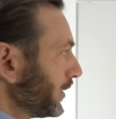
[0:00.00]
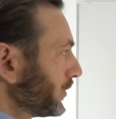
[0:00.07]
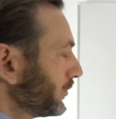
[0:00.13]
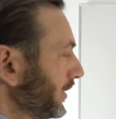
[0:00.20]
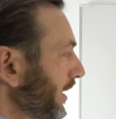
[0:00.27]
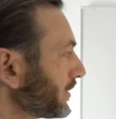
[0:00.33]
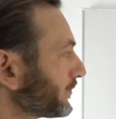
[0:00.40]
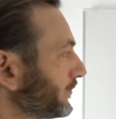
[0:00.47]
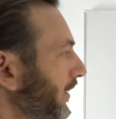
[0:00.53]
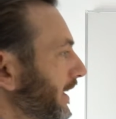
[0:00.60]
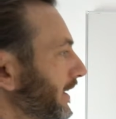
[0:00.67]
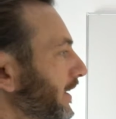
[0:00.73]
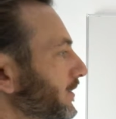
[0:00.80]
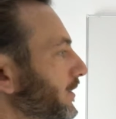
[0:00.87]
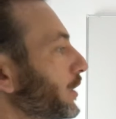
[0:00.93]
So that's
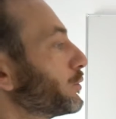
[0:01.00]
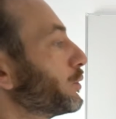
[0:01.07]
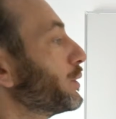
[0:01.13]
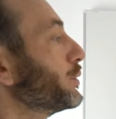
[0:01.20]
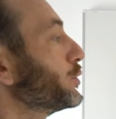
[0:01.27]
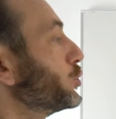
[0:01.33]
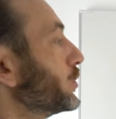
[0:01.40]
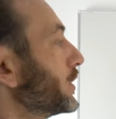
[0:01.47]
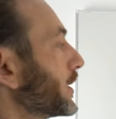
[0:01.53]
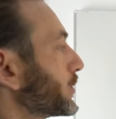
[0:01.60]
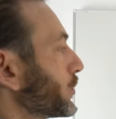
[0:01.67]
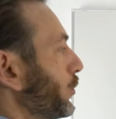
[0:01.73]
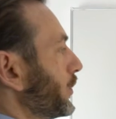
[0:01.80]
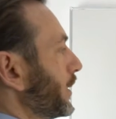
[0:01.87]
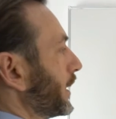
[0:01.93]
fine, that's how we would do
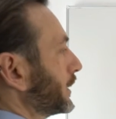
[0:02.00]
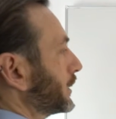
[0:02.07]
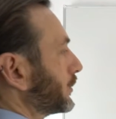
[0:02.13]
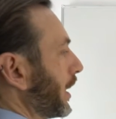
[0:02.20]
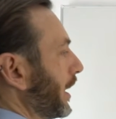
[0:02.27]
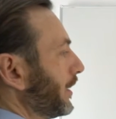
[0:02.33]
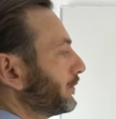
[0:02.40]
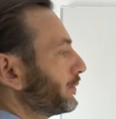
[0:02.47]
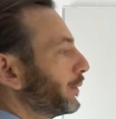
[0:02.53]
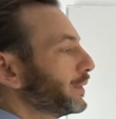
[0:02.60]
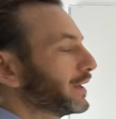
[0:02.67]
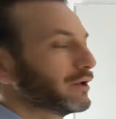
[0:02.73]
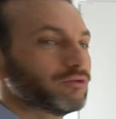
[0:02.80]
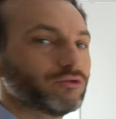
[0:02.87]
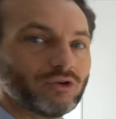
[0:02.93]
this on a graph, but
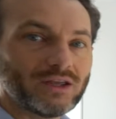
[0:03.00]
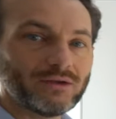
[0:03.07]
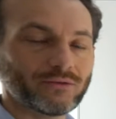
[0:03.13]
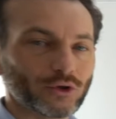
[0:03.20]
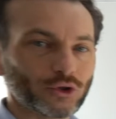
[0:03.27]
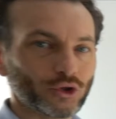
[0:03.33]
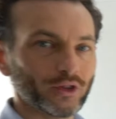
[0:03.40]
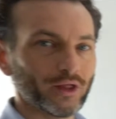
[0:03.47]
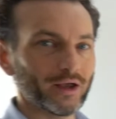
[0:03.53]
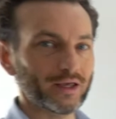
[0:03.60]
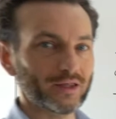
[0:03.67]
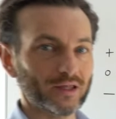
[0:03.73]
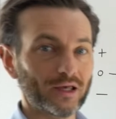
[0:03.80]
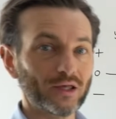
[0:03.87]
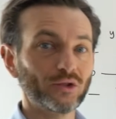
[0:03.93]
we can
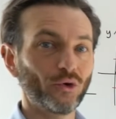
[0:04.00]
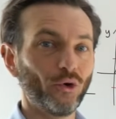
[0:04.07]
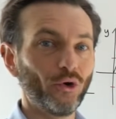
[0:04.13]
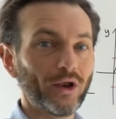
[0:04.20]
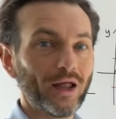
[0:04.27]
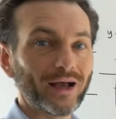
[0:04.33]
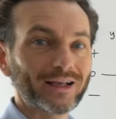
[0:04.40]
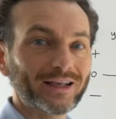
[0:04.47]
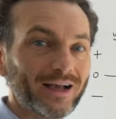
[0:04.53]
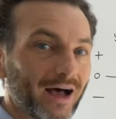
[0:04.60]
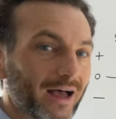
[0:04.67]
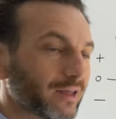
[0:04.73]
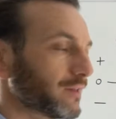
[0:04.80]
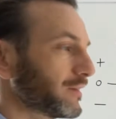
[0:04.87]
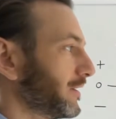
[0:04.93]
re-visualize this on a
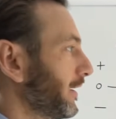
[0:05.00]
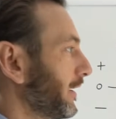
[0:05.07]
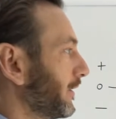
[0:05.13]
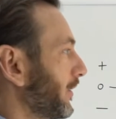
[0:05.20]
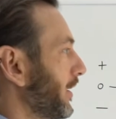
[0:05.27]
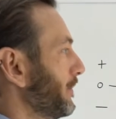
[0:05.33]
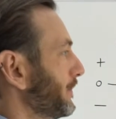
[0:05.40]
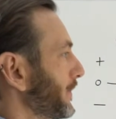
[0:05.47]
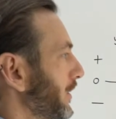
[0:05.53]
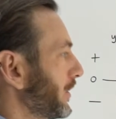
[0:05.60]
cast diagram.